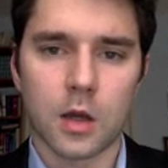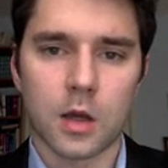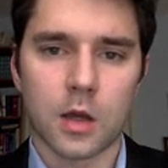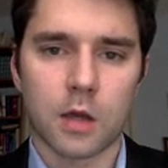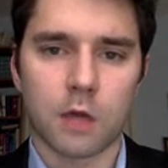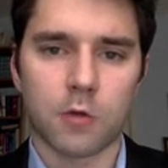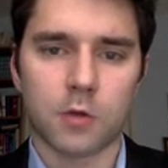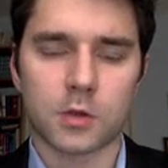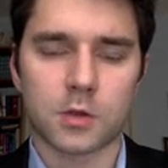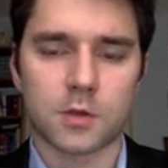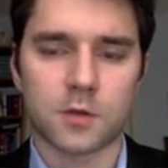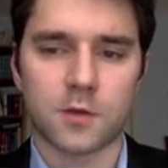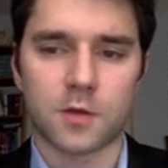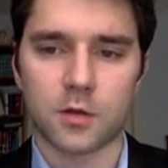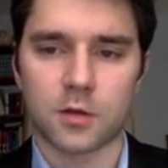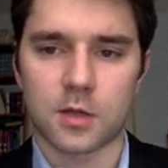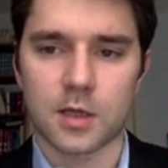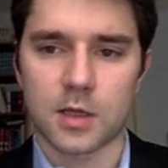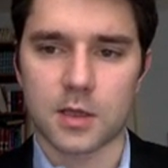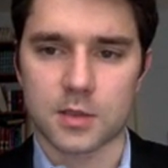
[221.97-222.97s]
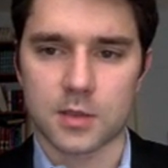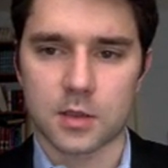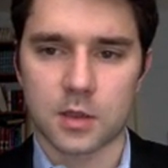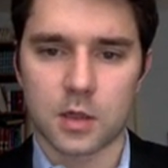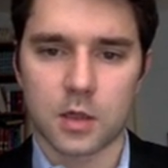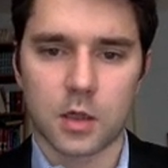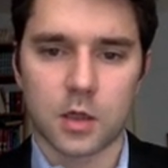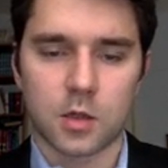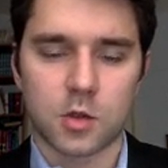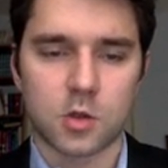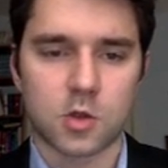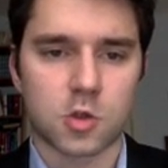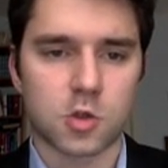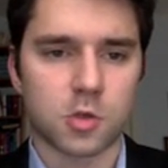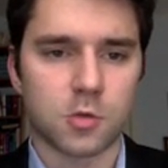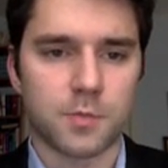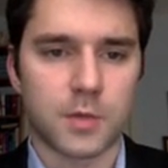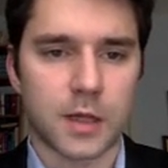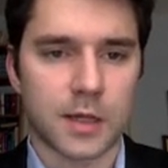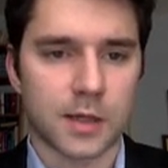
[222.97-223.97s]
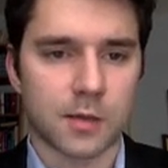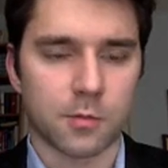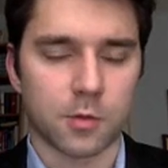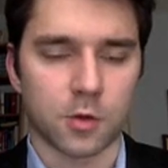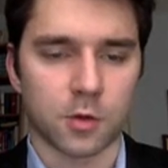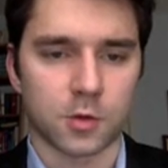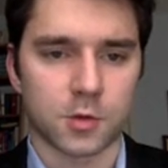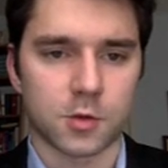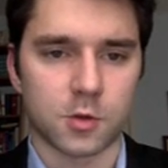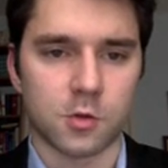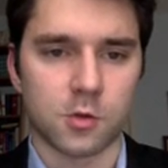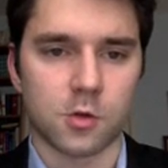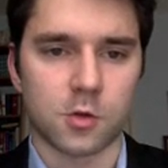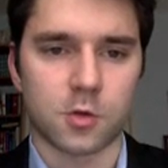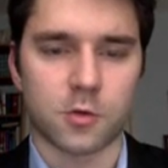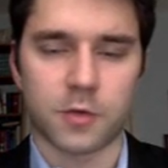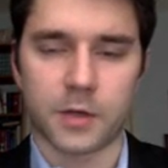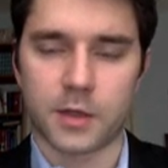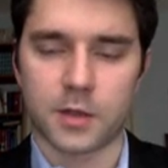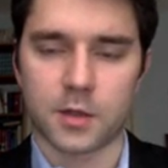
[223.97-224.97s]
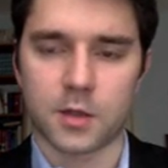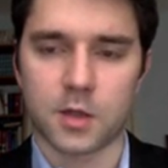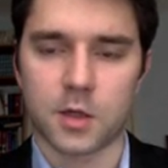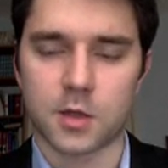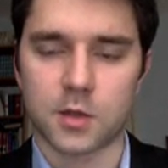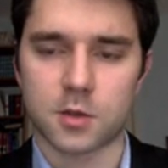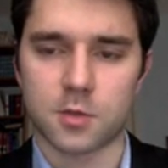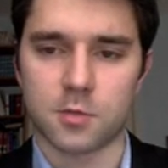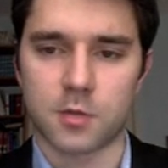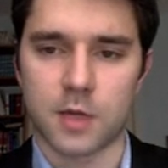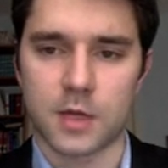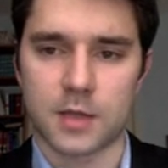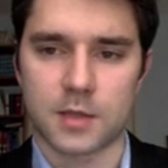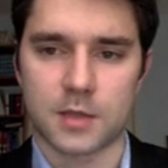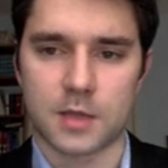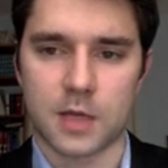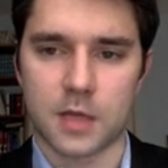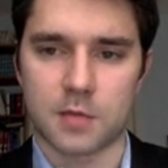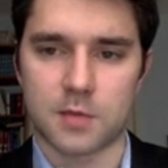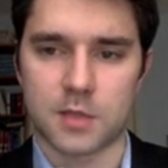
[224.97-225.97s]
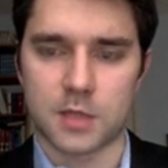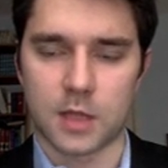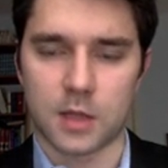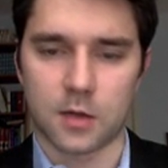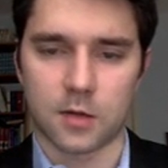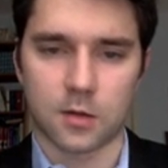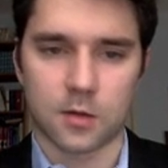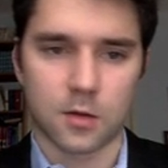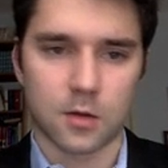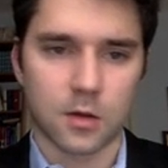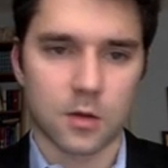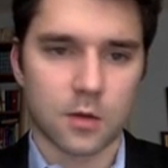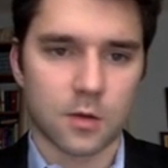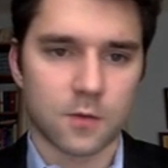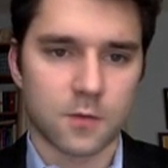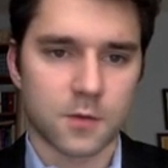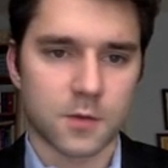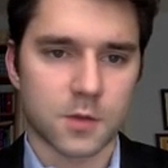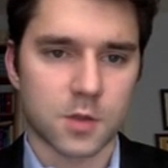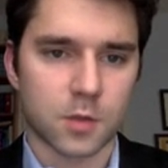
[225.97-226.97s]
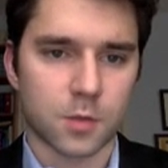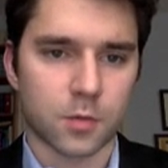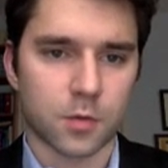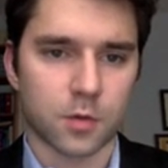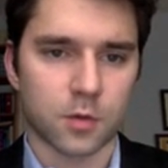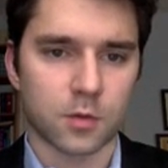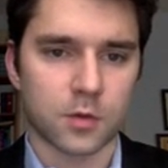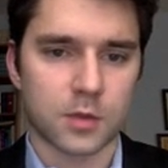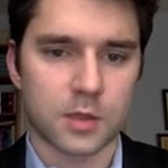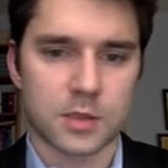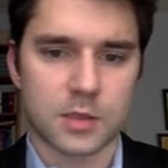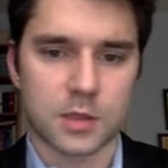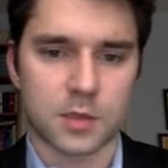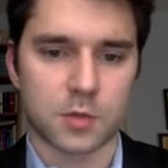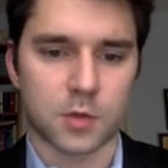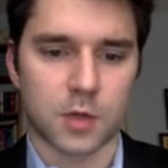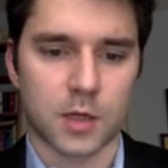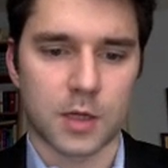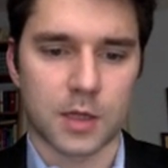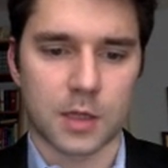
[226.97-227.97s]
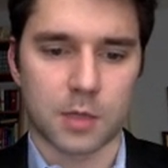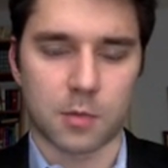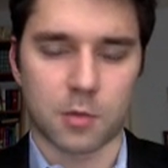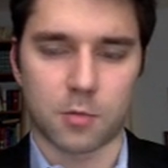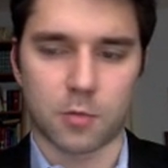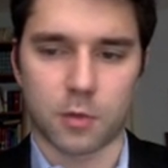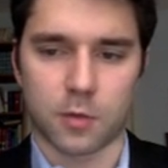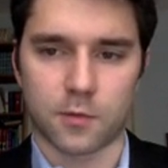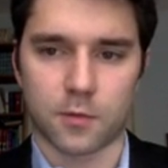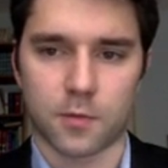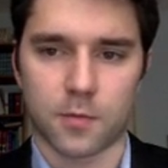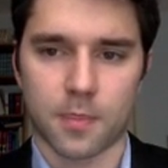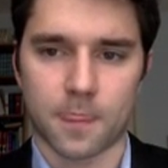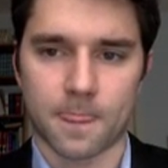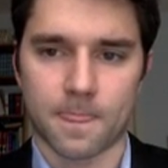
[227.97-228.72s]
And once you've done this, you should be able to create a customized game scene. For example, this is what I came up with.